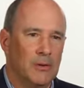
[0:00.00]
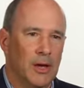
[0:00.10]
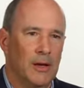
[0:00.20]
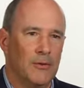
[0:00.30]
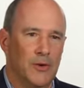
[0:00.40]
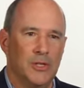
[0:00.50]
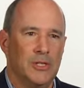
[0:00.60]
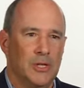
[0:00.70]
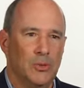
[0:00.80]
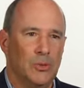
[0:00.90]

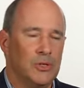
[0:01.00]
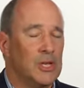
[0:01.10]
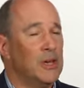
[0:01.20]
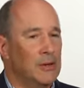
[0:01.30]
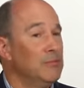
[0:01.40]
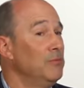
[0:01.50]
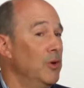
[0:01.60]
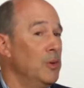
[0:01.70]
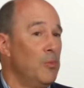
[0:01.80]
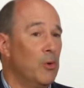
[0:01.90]
efficiency tools.
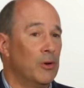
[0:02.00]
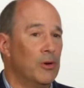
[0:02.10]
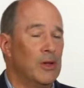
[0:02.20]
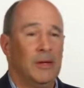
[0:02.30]
Very important.